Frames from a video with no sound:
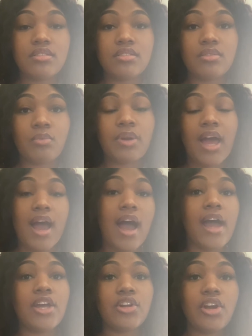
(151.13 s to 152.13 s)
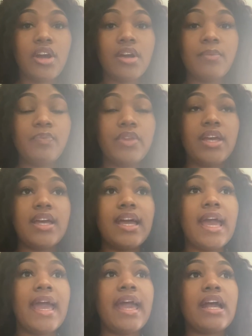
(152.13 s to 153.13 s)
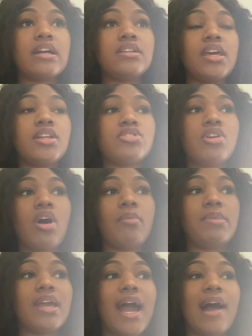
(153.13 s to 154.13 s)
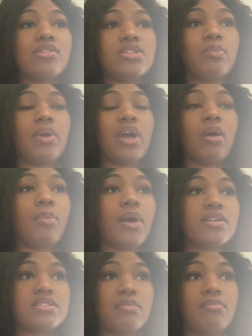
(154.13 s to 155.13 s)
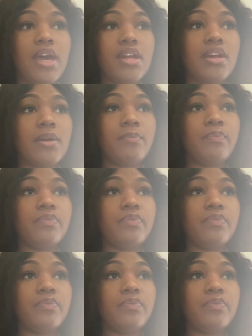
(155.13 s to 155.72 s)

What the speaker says: when I hired her, and it taught me how to pick a person better.